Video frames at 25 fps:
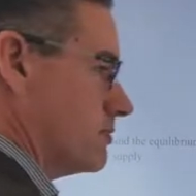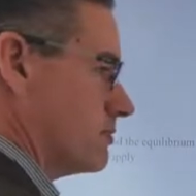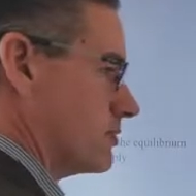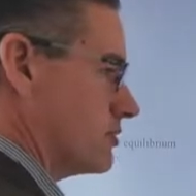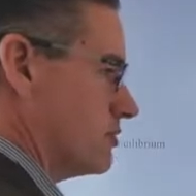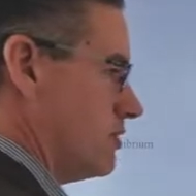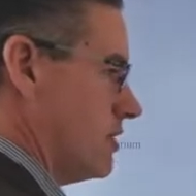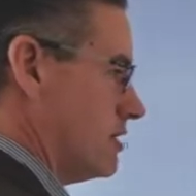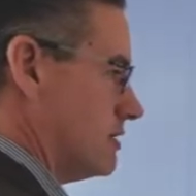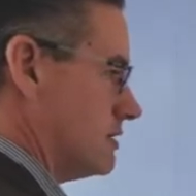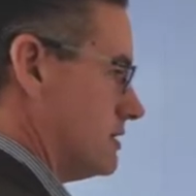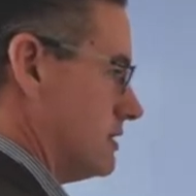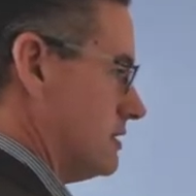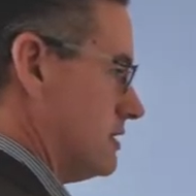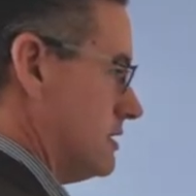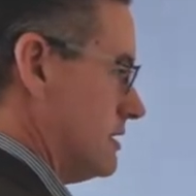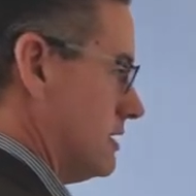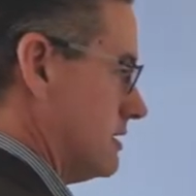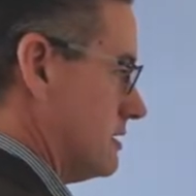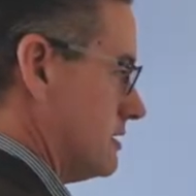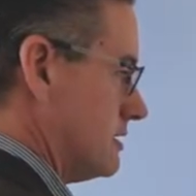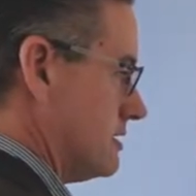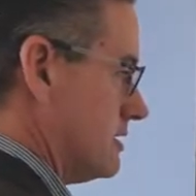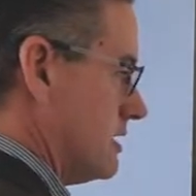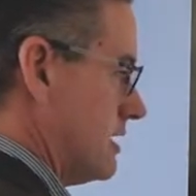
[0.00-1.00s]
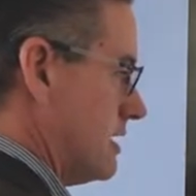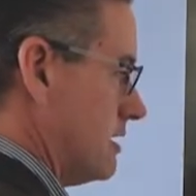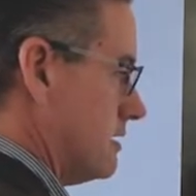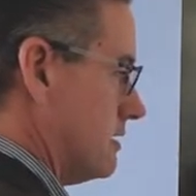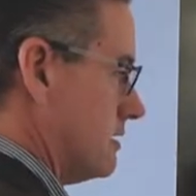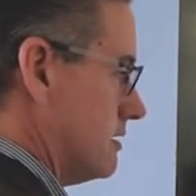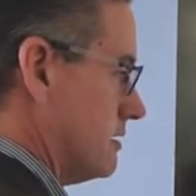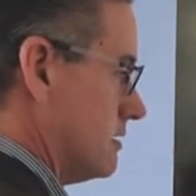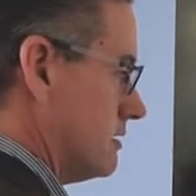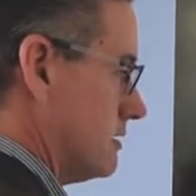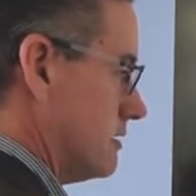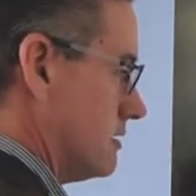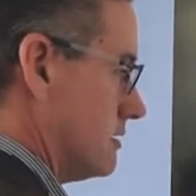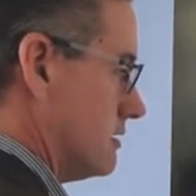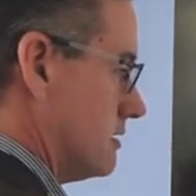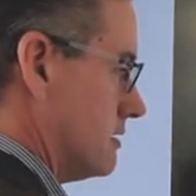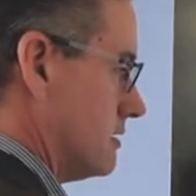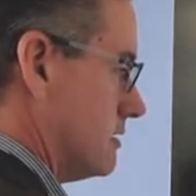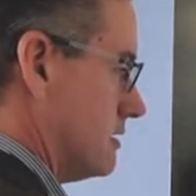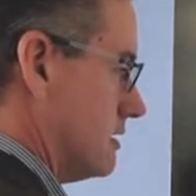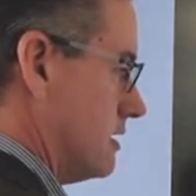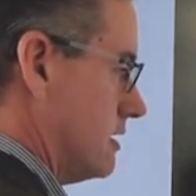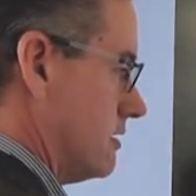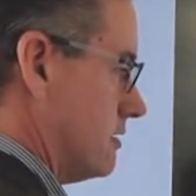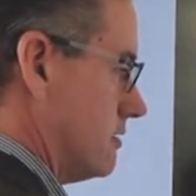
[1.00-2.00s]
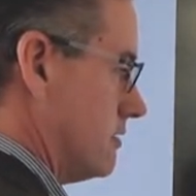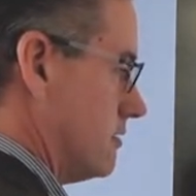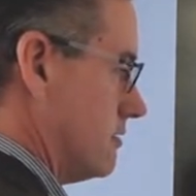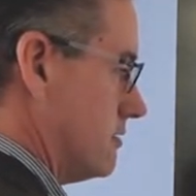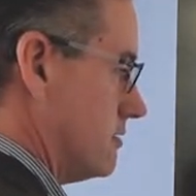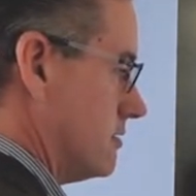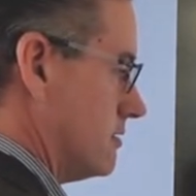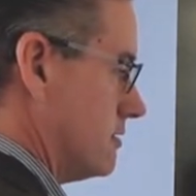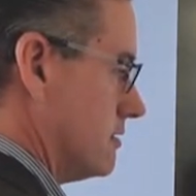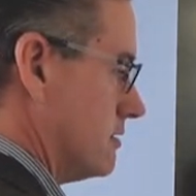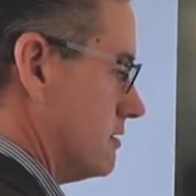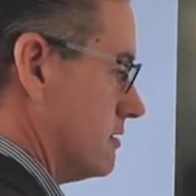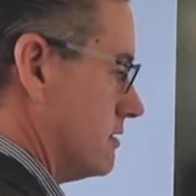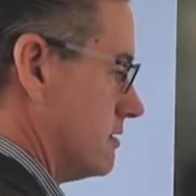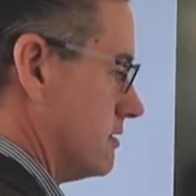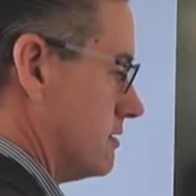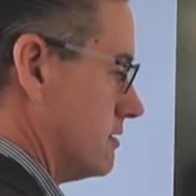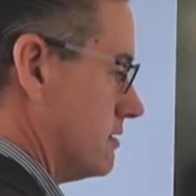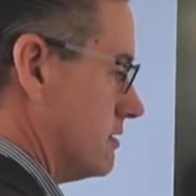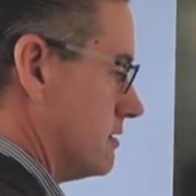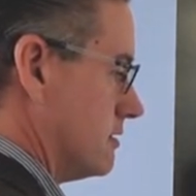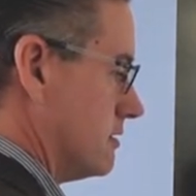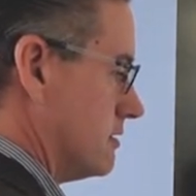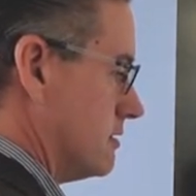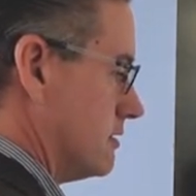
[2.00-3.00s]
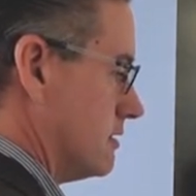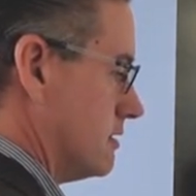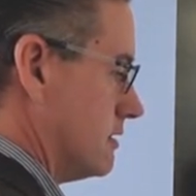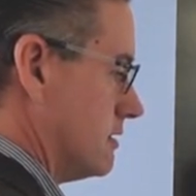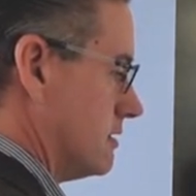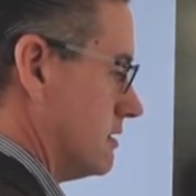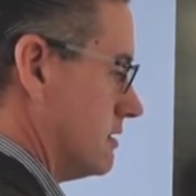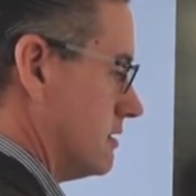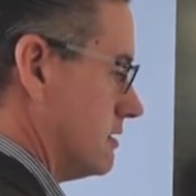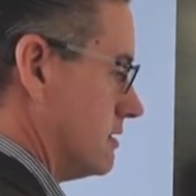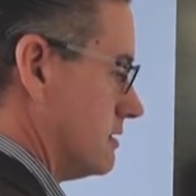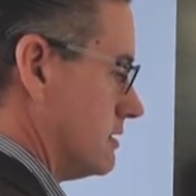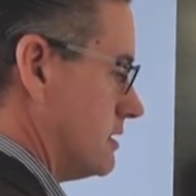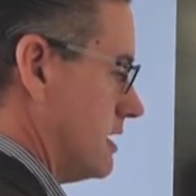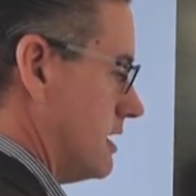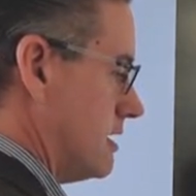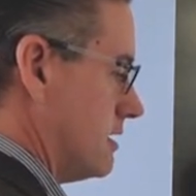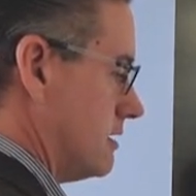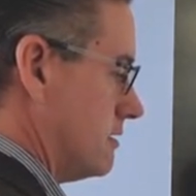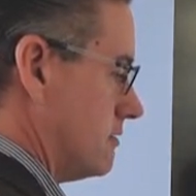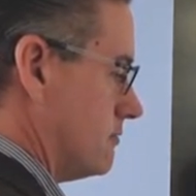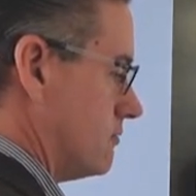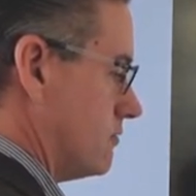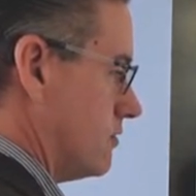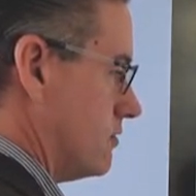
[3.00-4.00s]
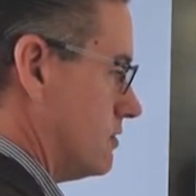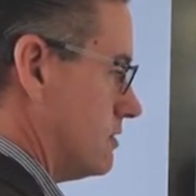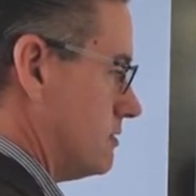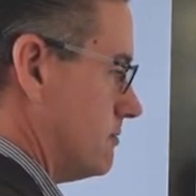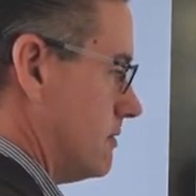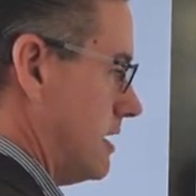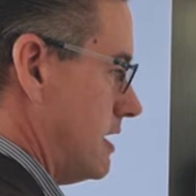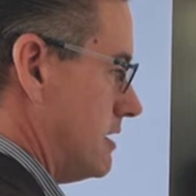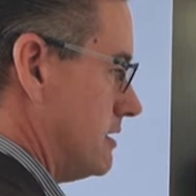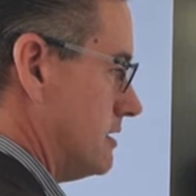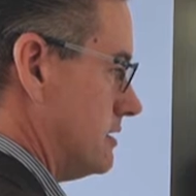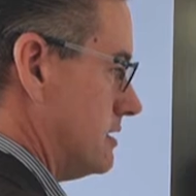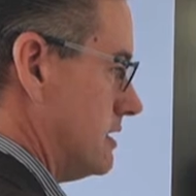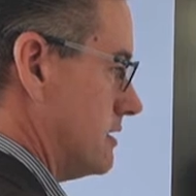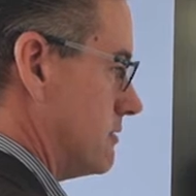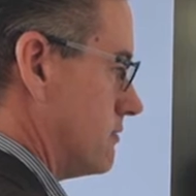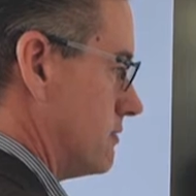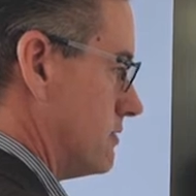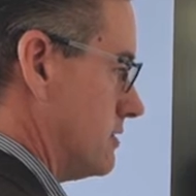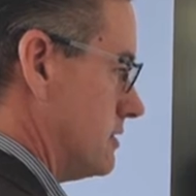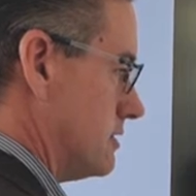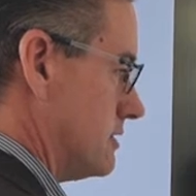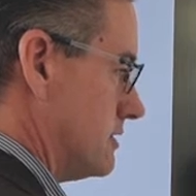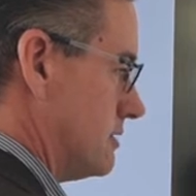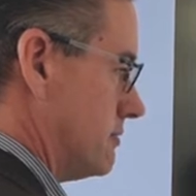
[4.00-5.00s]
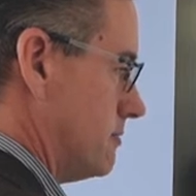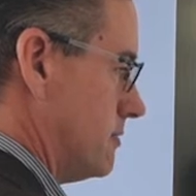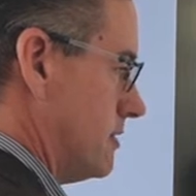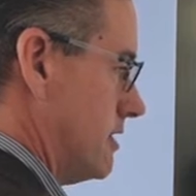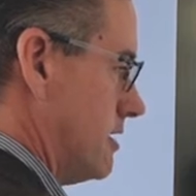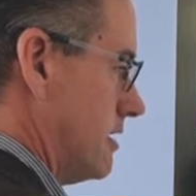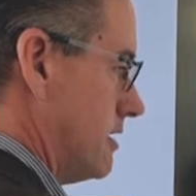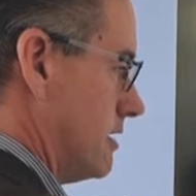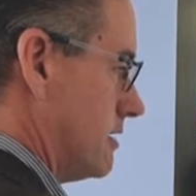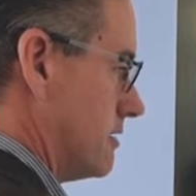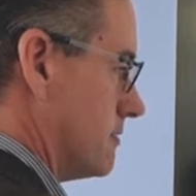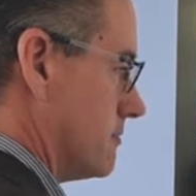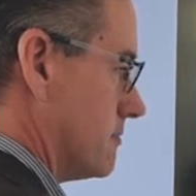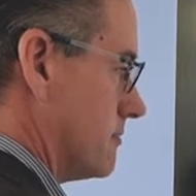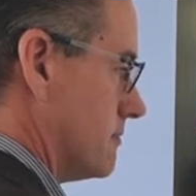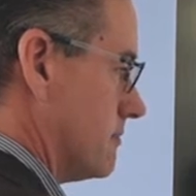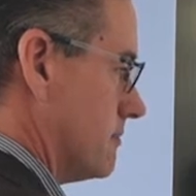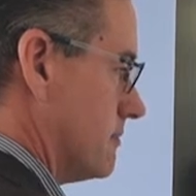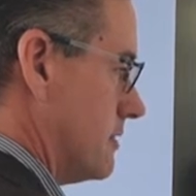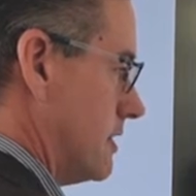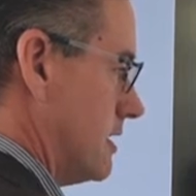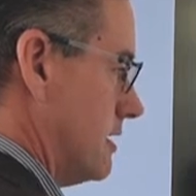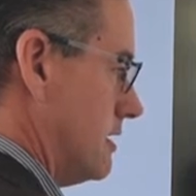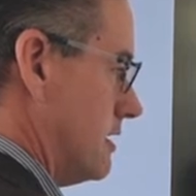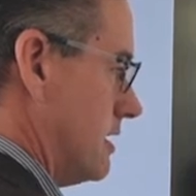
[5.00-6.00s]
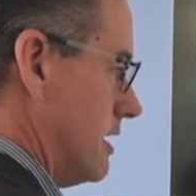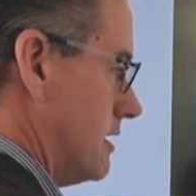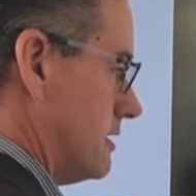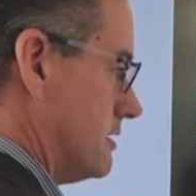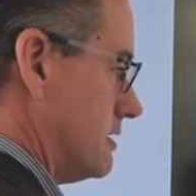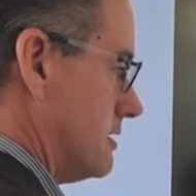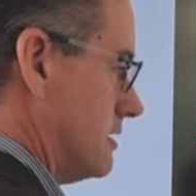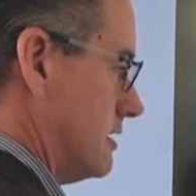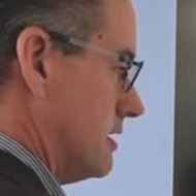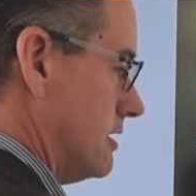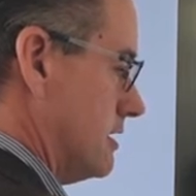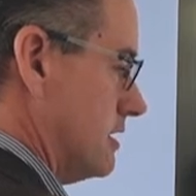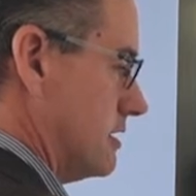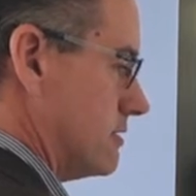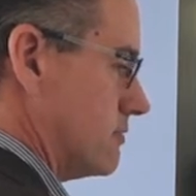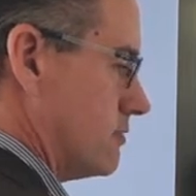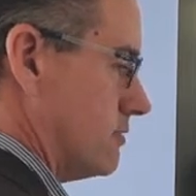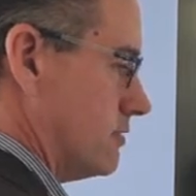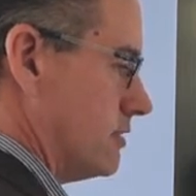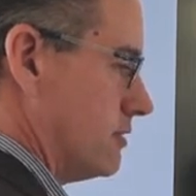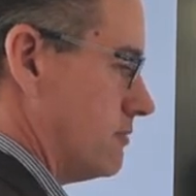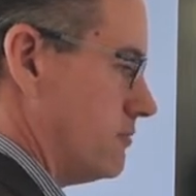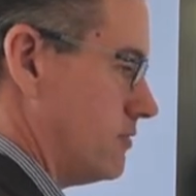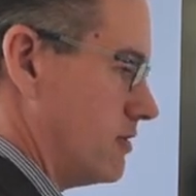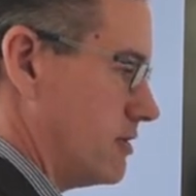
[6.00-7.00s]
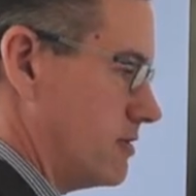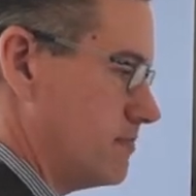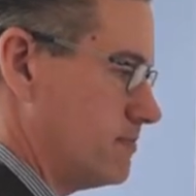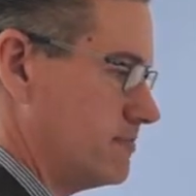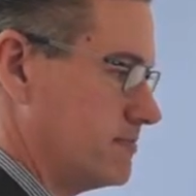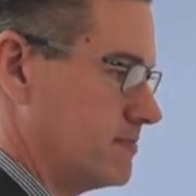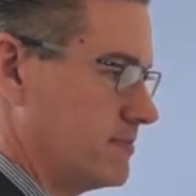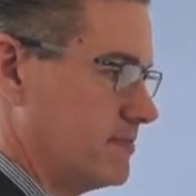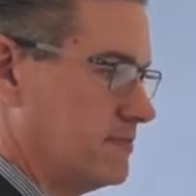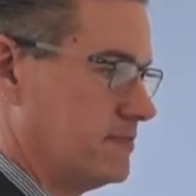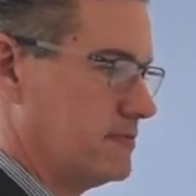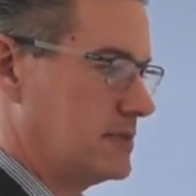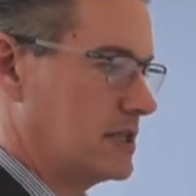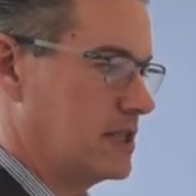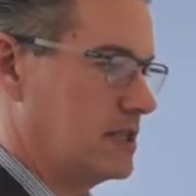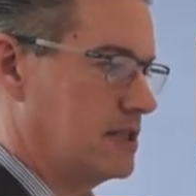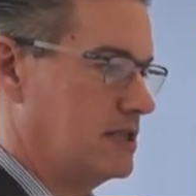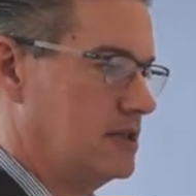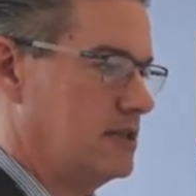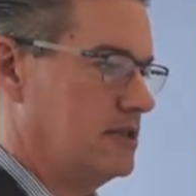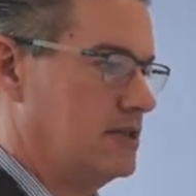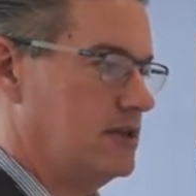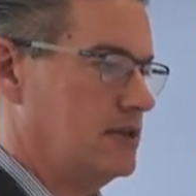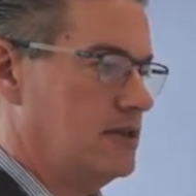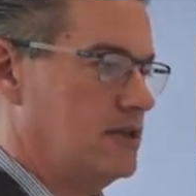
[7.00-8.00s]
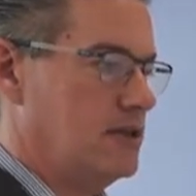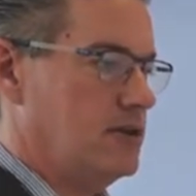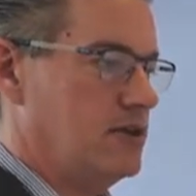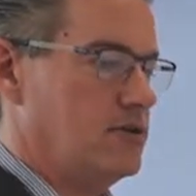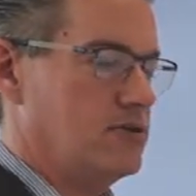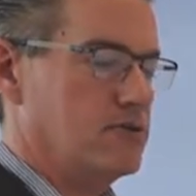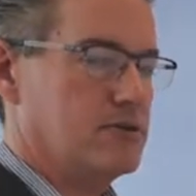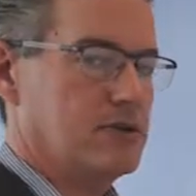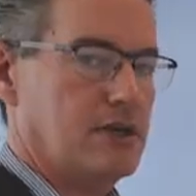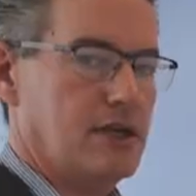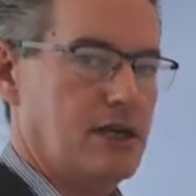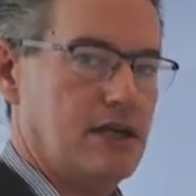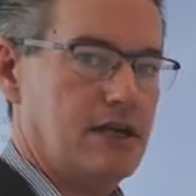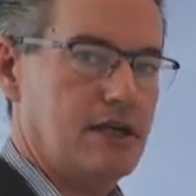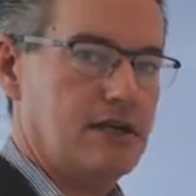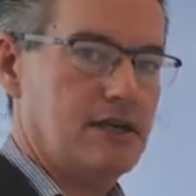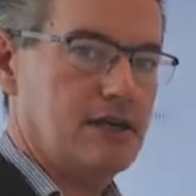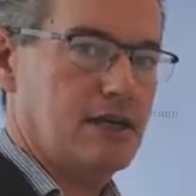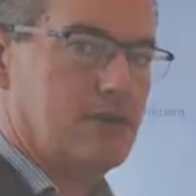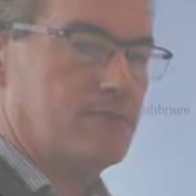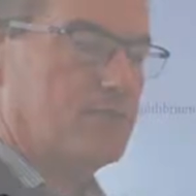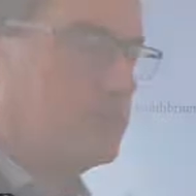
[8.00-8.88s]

quantity is 10 here. 10, where demand is equal to supply. That's the equilibrium. Okay, and